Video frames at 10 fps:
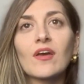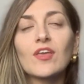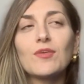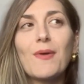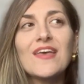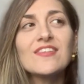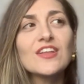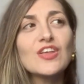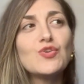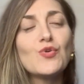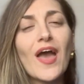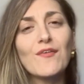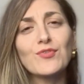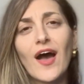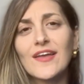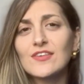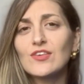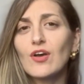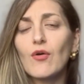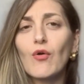basically you have to, I
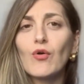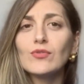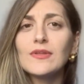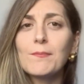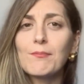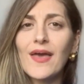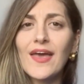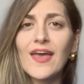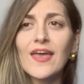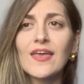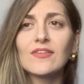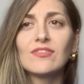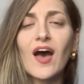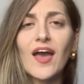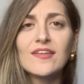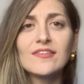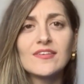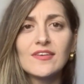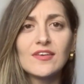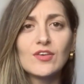think, only pay
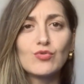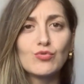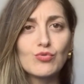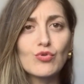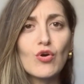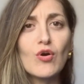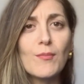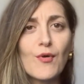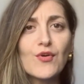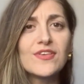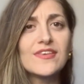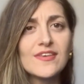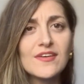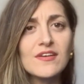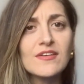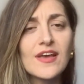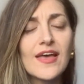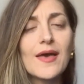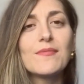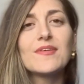90 euro per year
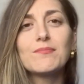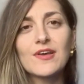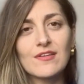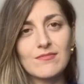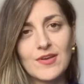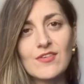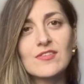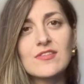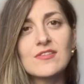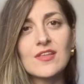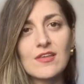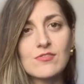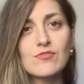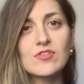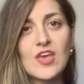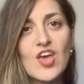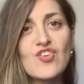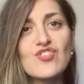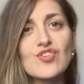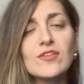because it is an
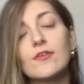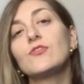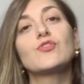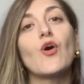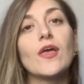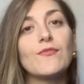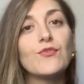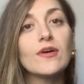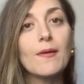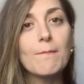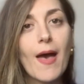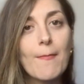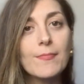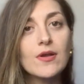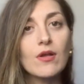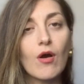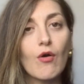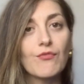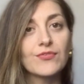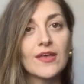association. So if you're a member
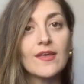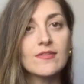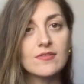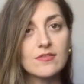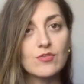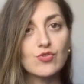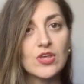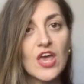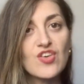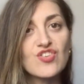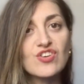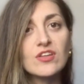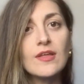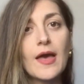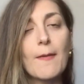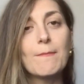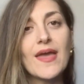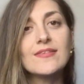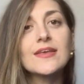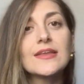of tenants association,
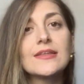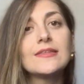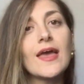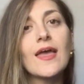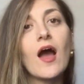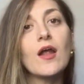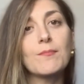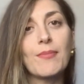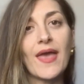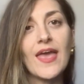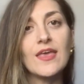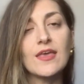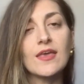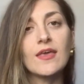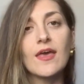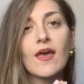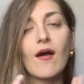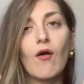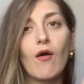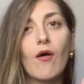basically they are paying
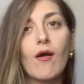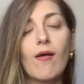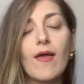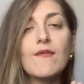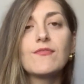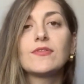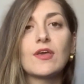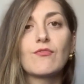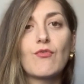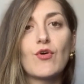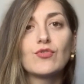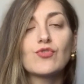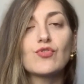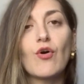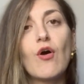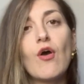everything for you. So